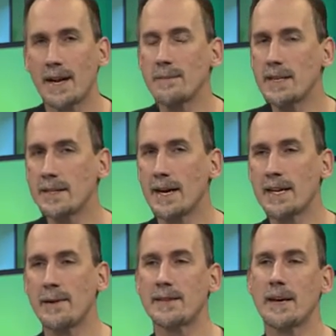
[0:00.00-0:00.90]
I'm not
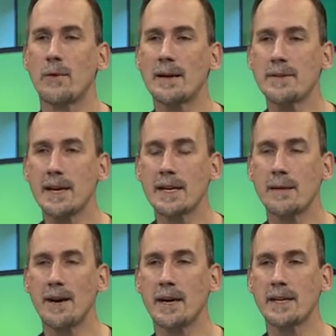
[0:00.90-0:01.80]
talking about that. What I'm talking
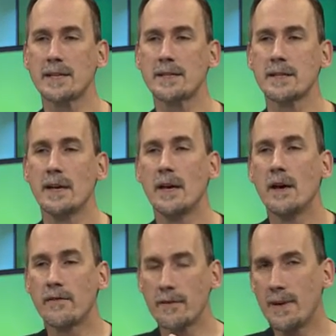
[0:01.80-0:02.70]
about is
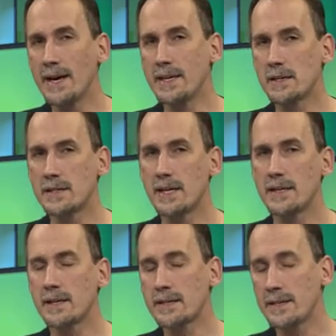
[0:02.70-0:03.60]
from my
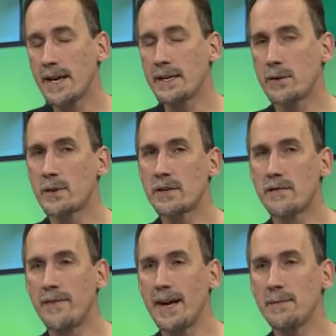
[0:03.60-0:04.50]
understanding,
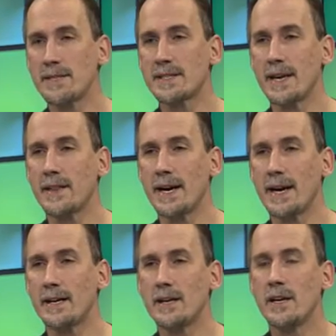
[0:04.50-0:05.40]
Richard Feynman said
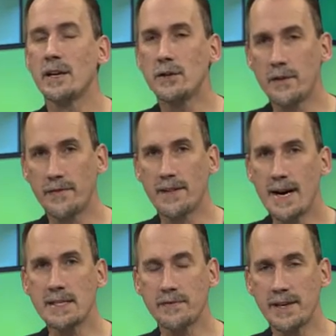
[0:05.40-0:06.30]
that, you know, in
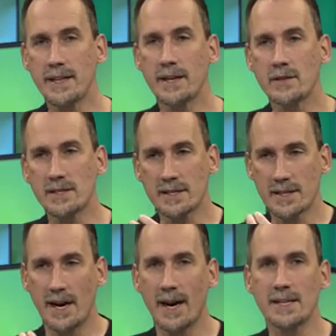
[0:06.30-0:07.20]
philosophy, there's this
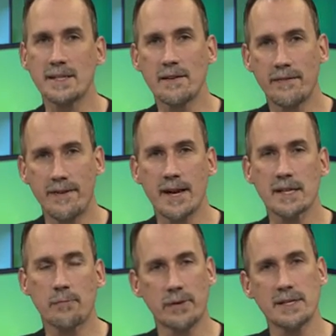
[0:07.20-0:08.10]
cause and
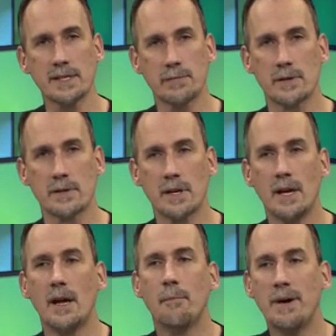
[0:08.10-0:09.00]
effect principle,
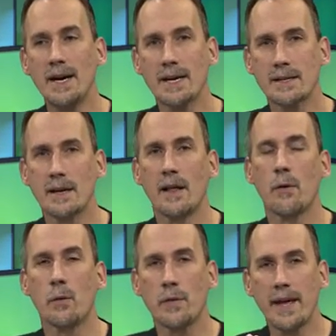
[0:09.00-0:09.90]
but
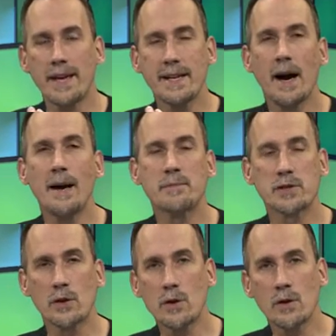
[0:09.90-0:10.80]
they can
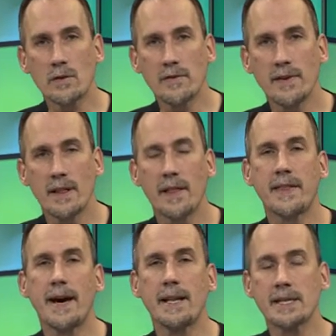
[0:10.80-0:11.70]
observe that
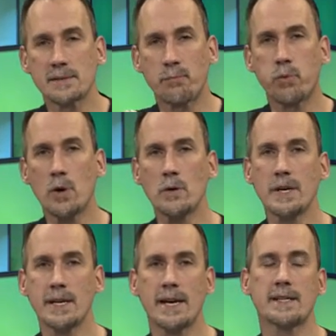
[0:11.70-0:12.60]
that is
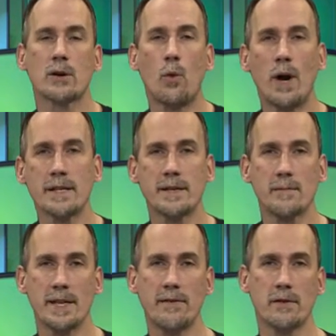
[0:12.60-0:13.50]
broken at the
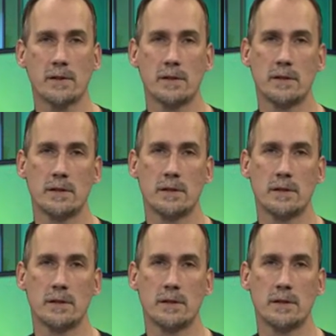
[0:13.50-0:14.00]
quantum level.